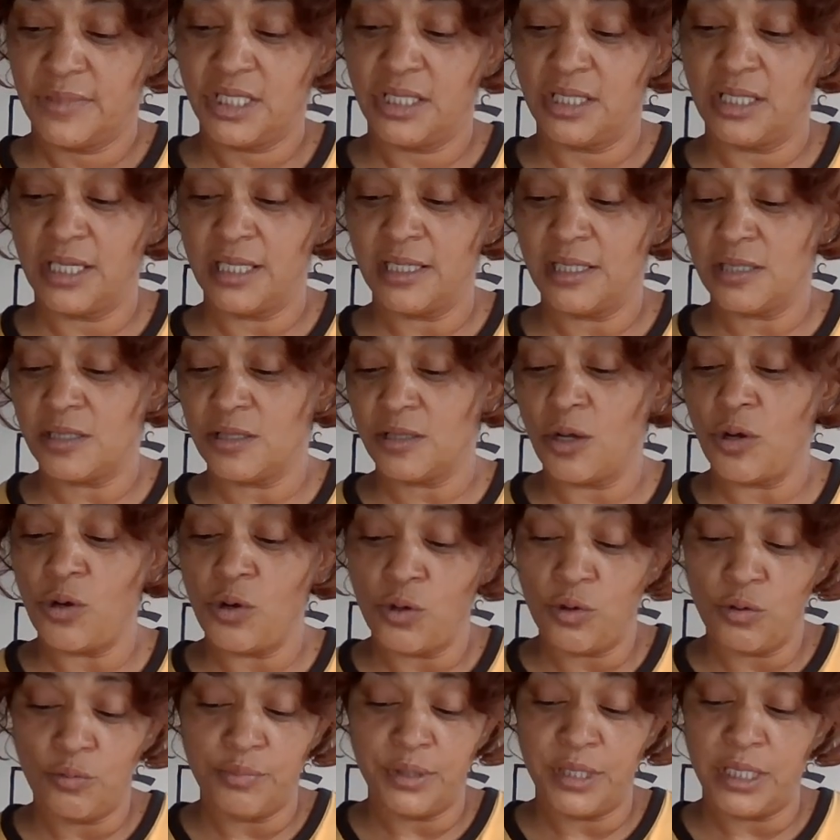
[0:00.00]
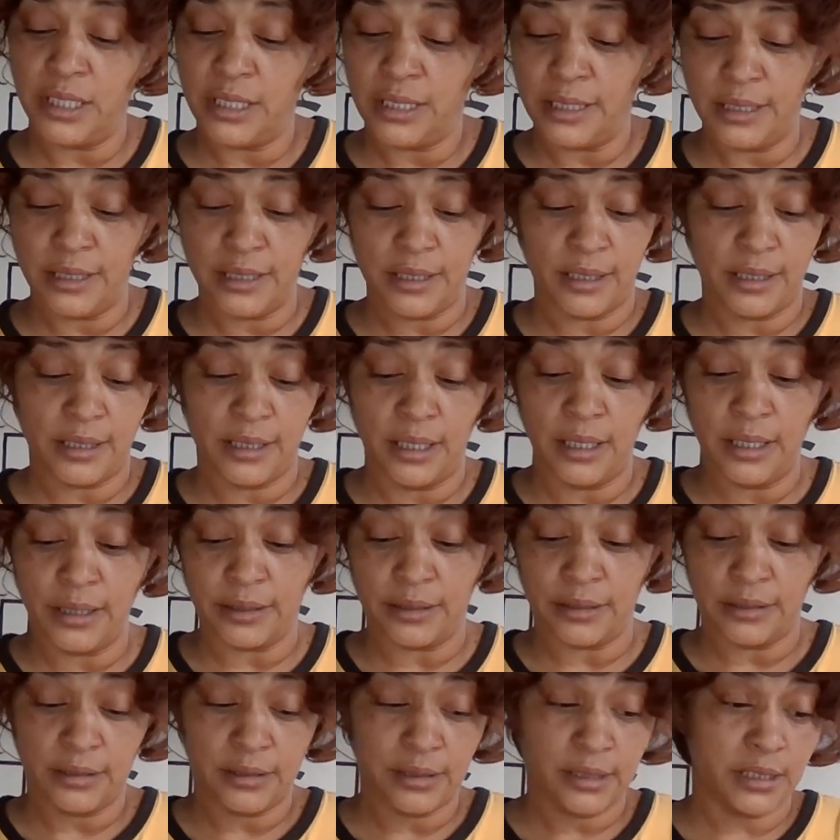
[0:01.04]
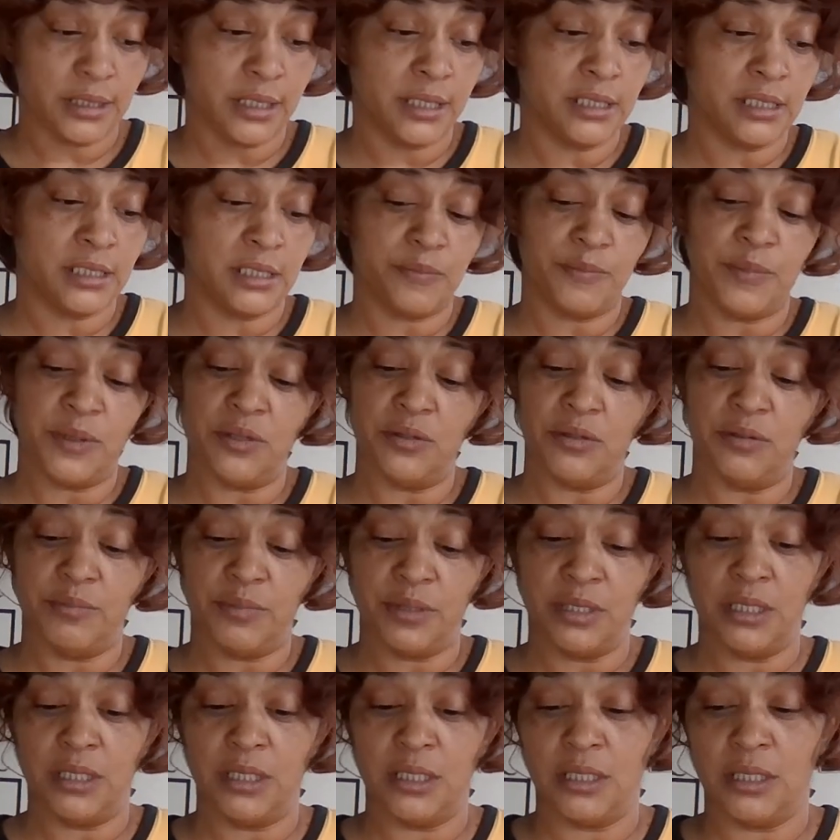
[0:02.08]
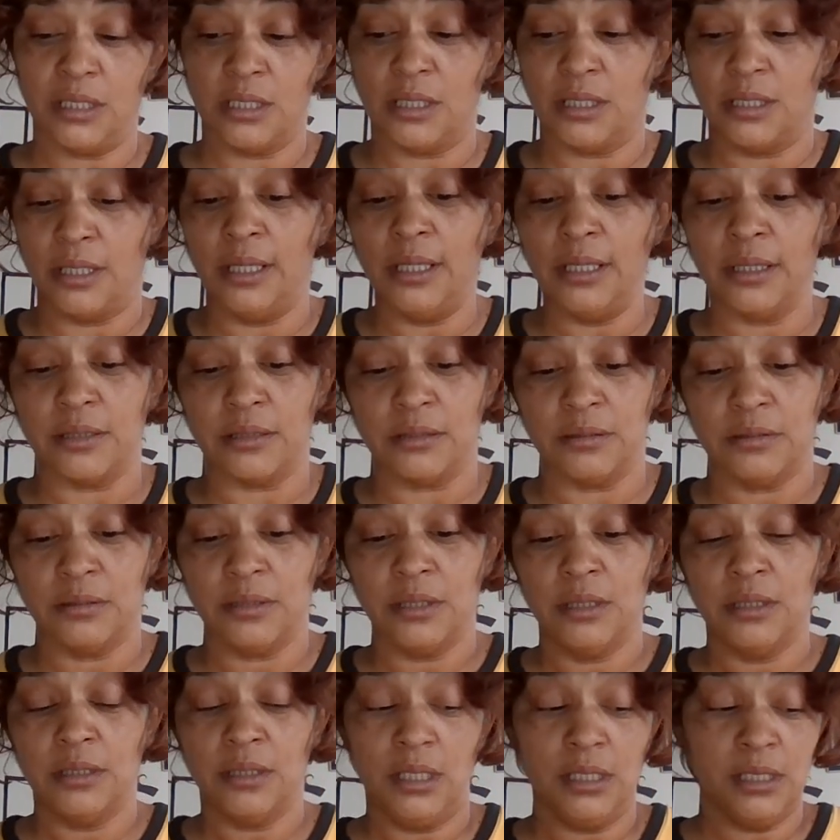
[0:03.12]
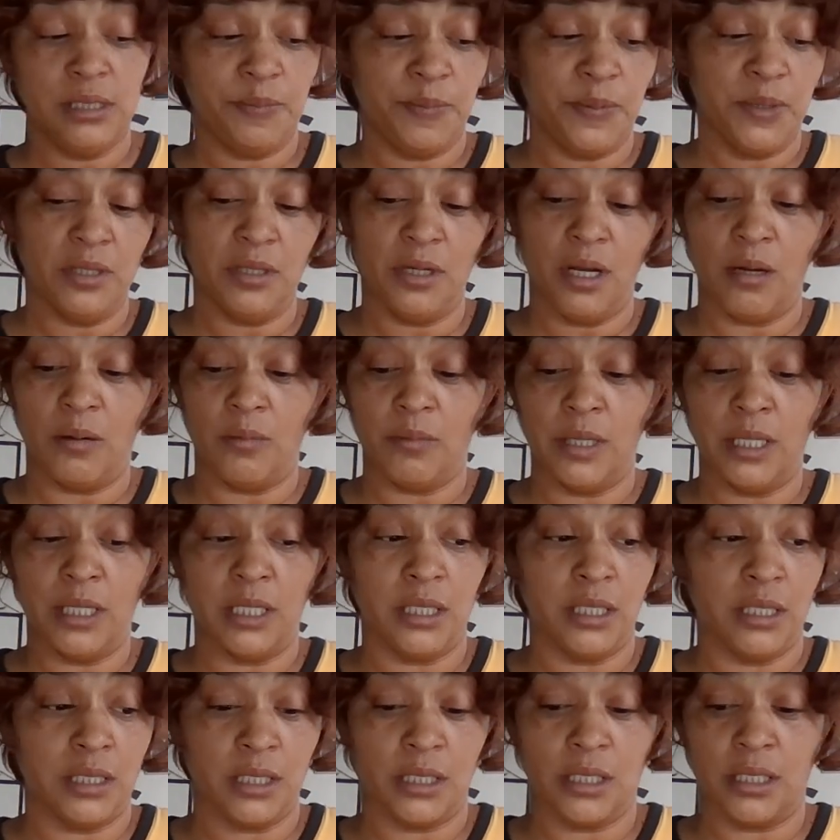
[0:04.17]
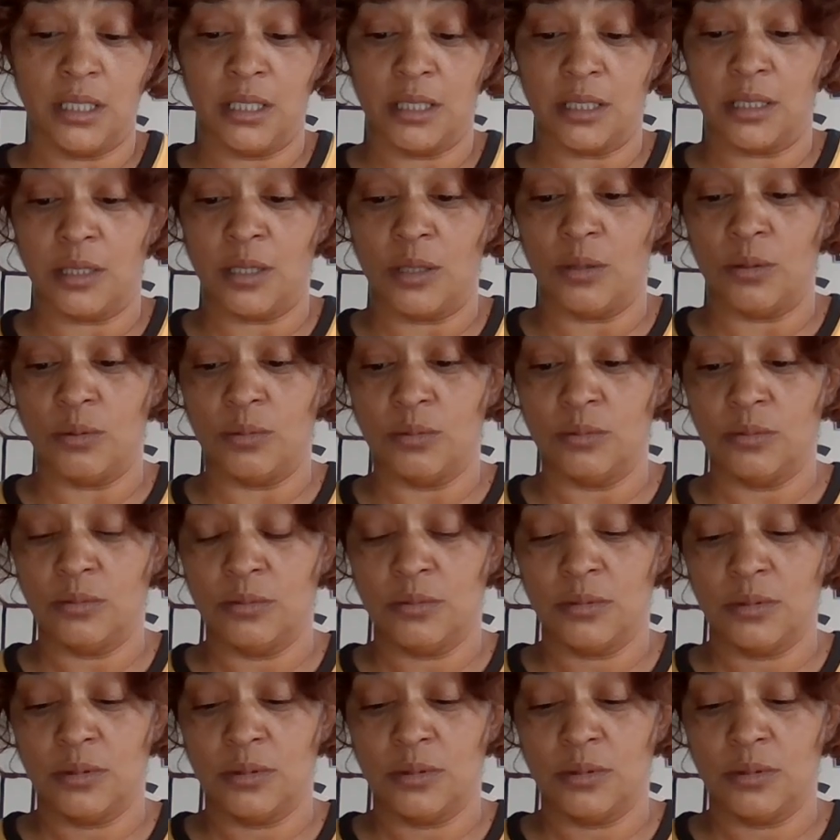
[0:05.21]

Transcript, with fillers: to their soul being in the gutter, to their spirit being in the gutter. They spirit already in the gutter though.